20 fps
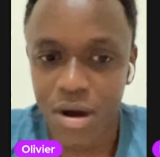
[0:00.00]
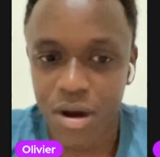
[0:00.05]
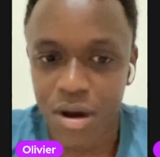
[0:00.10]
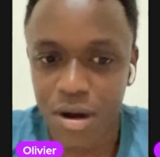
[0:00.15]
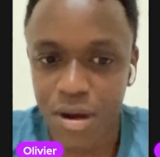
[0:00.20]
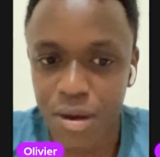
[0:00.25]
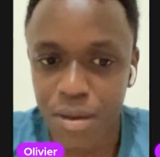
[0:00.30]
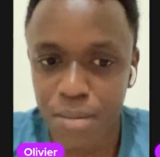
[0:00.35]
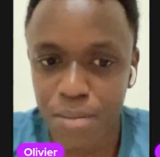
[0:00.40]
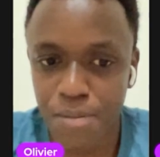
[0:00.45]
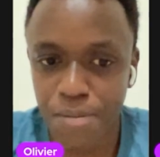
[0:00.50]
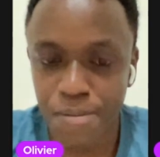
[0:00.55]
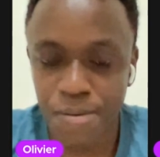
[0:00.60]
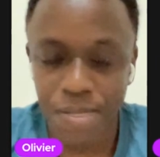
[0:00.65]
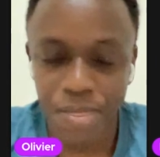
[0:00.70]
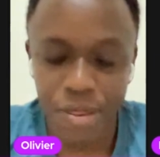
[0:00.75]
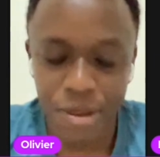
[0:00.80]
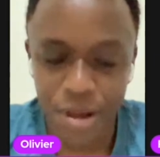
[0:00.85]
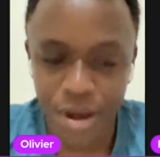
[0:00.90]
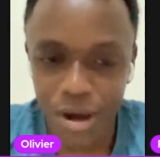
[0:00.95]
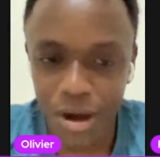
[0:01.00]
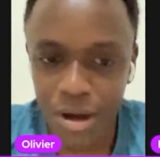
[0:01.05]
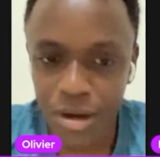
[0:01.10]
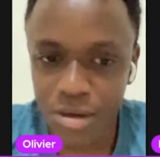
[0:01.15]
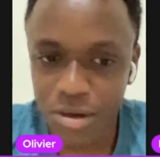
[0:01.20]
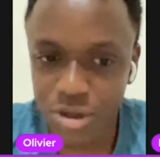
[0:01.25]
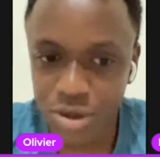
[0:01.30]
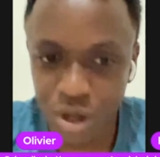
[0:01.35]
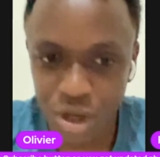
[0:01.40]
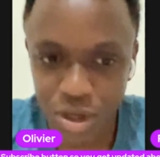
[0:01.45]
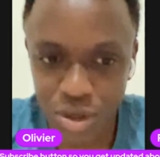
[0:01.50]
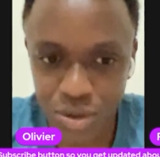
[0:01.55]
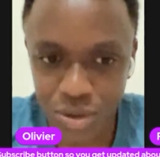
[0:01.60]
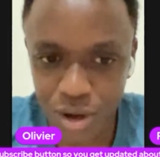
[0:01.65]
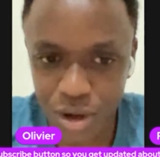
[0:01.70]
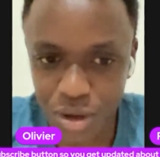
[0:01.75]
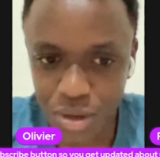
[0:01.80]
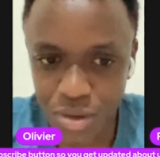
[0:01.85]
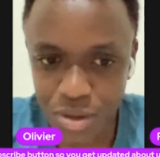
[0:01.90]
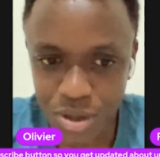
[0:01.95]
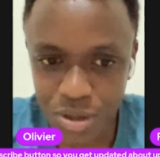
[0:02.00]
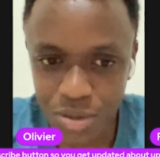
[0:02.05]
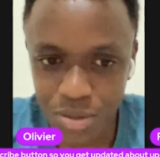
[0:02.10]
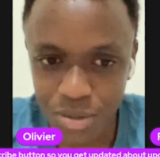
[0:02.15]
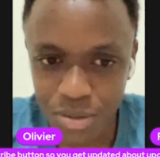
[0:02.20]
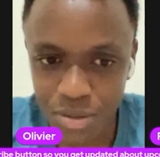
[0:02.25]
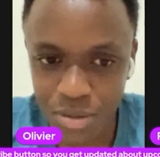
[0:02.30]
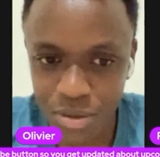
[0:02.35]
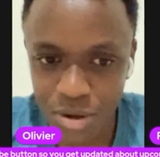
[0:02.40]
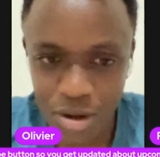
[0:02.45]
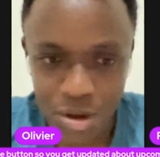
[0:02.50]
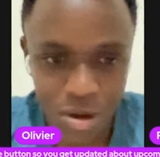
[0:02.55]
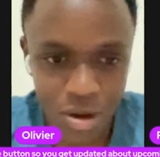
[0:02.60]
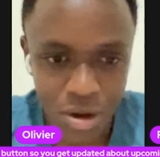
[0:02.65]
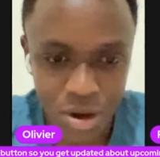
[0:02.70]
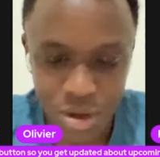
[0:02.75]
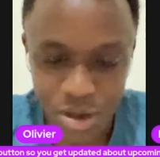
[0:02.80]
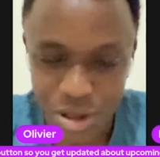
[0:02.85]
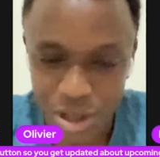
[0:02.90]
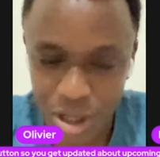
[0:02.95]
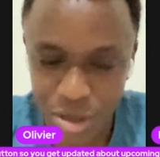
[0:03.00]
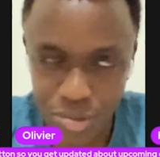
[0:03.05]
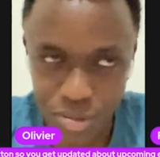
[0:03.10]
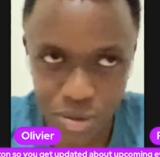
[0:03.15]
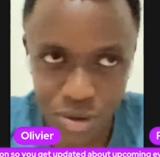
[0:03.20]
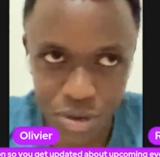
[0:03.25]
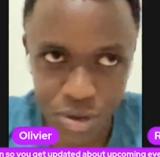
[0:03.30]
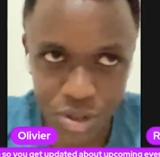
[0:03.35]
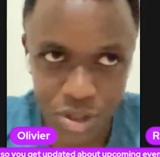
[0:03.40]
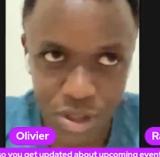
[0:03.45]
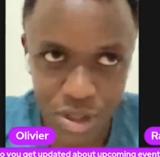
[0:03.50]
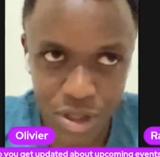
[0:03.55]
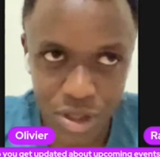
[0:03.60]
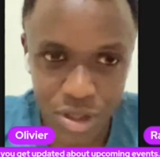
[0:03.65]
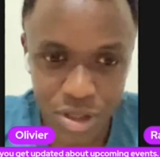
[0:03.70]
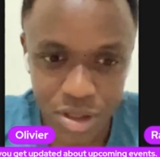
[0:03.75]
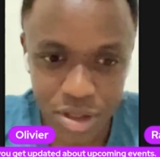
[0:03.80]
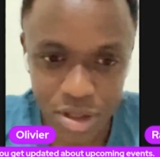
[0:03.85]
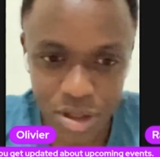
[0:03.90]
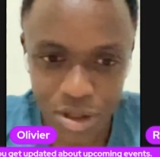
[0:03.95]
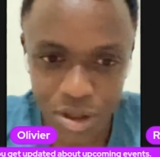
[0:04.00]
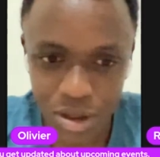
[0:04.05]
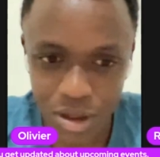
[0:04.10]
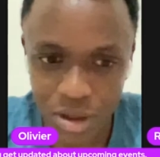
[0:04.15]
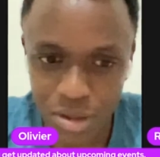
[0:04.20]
Yeah, try to work on some side projects,